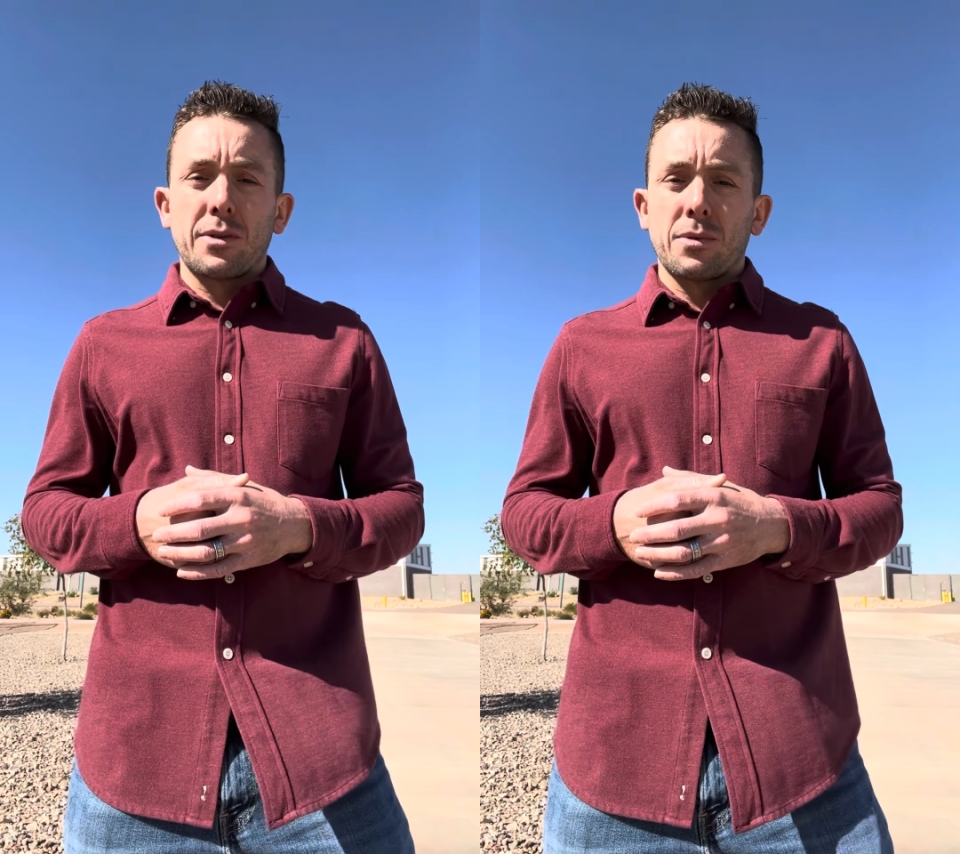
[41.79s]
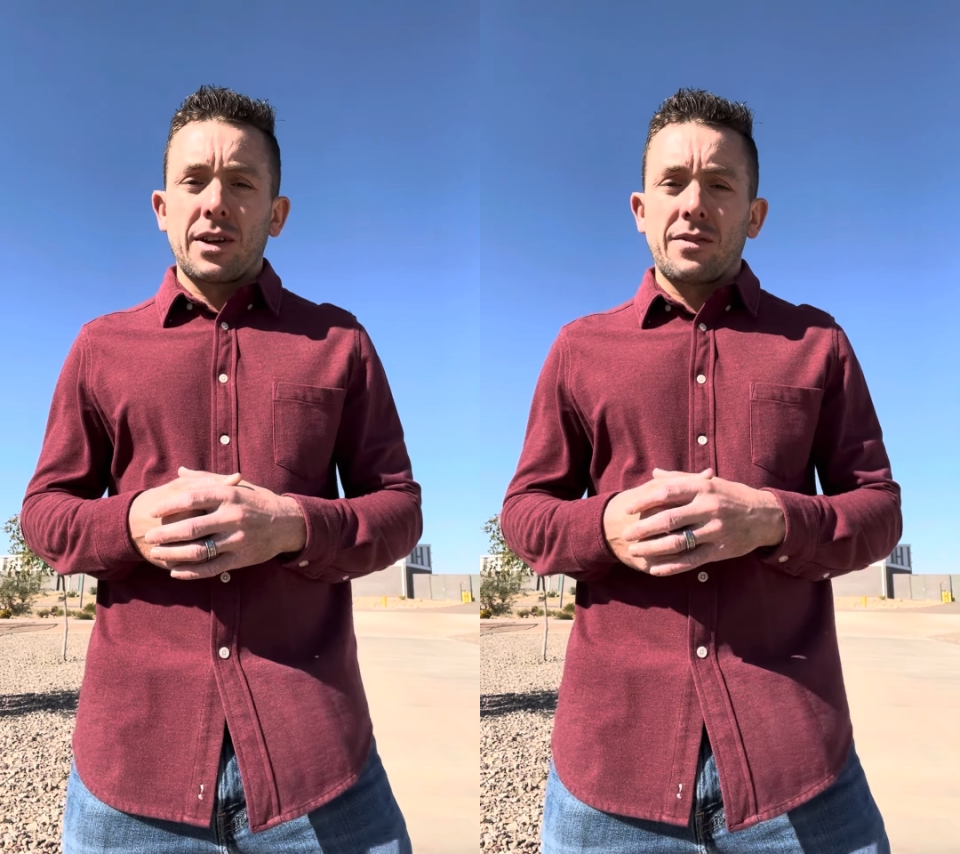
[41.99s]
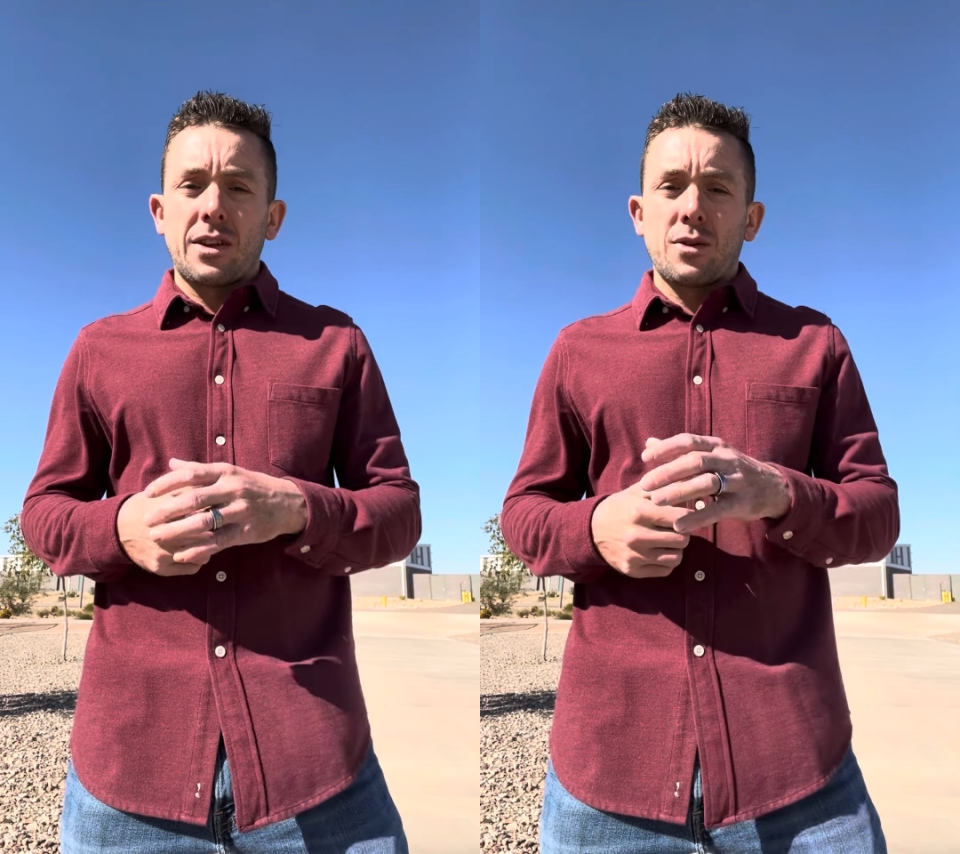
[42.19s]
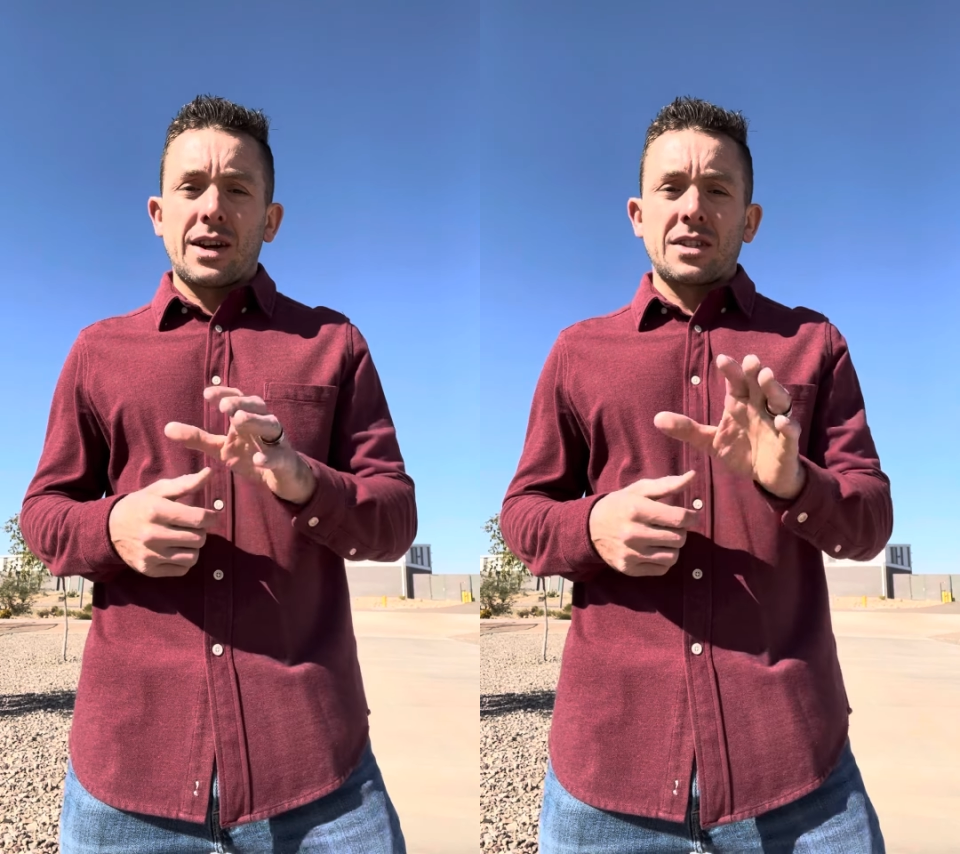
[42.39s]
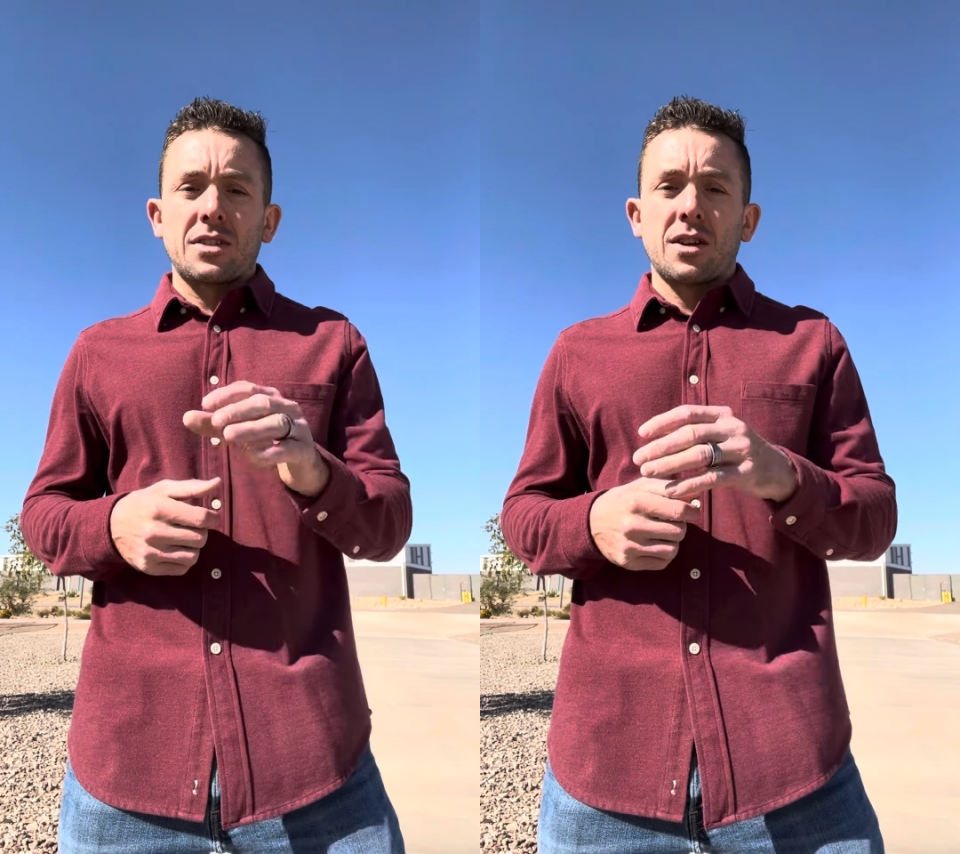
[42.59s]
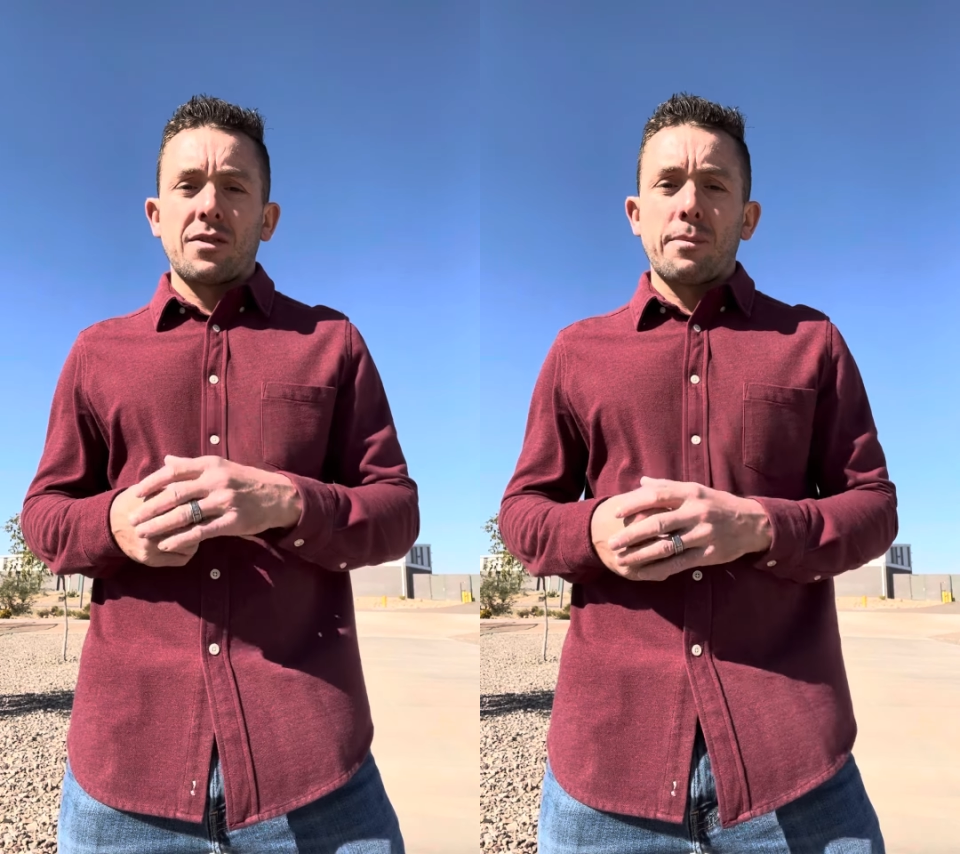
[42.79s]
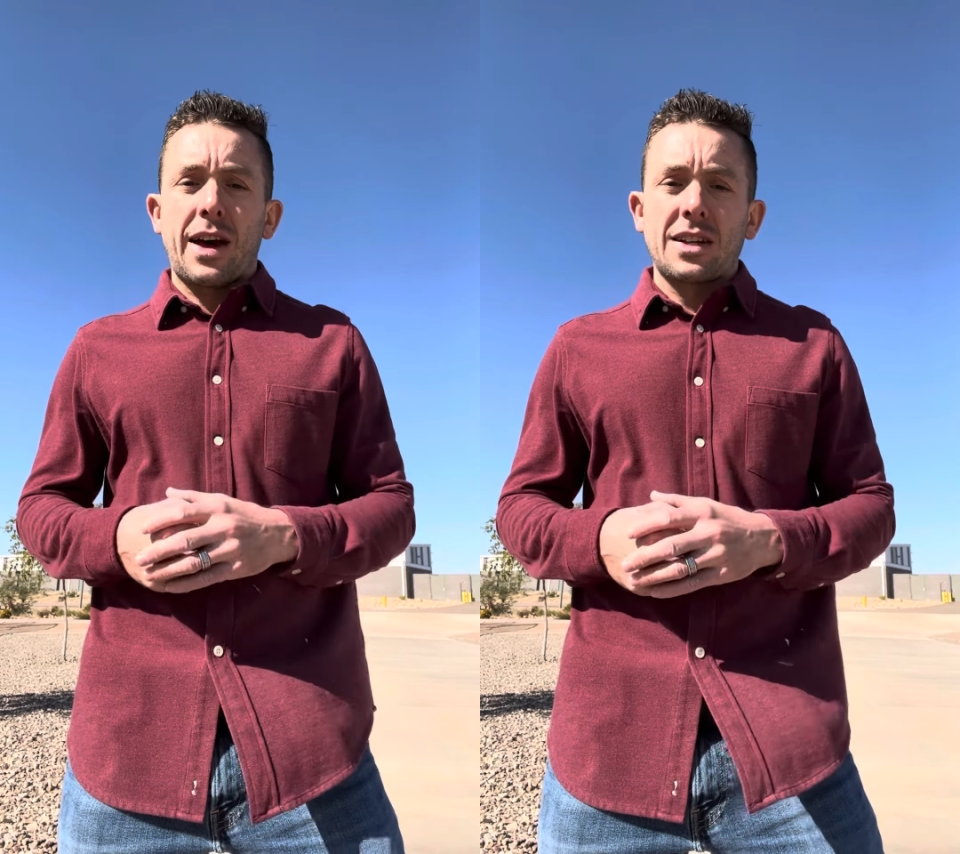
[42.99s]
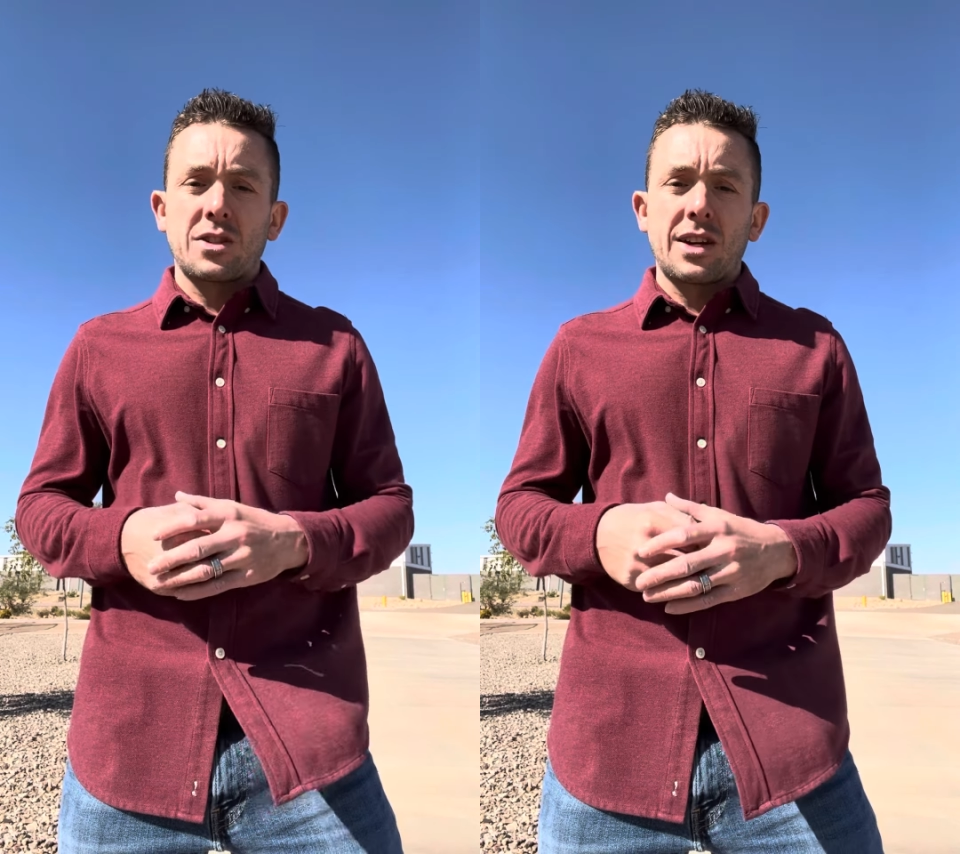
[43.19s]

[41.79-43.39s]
believe that you guys deserve the best.